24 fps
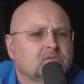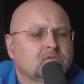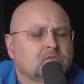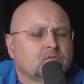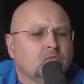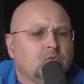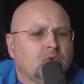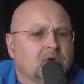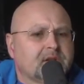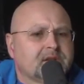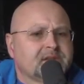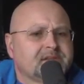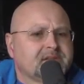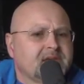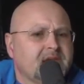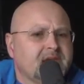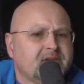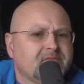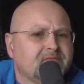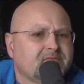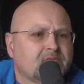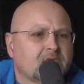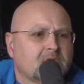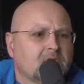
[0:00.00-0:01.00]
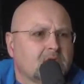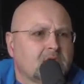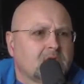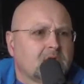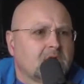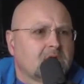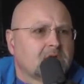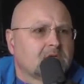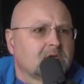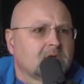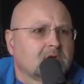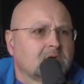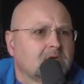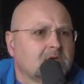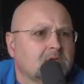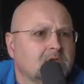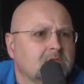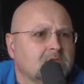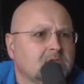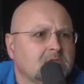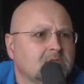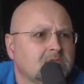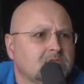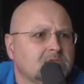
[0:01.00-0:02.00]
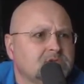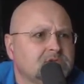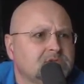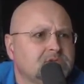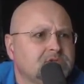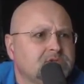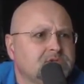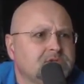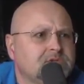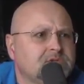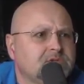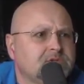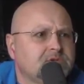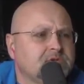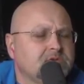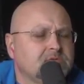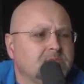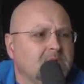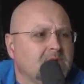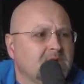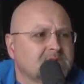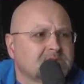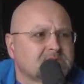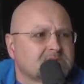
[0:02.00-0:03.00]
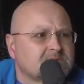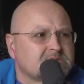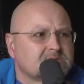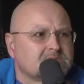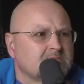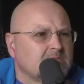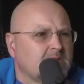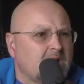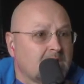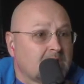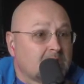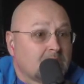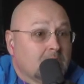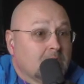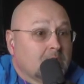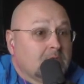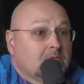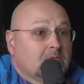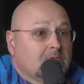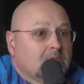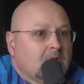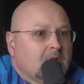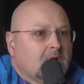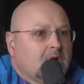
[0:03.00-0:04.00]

one a day for I don't know t- two months. I don't know.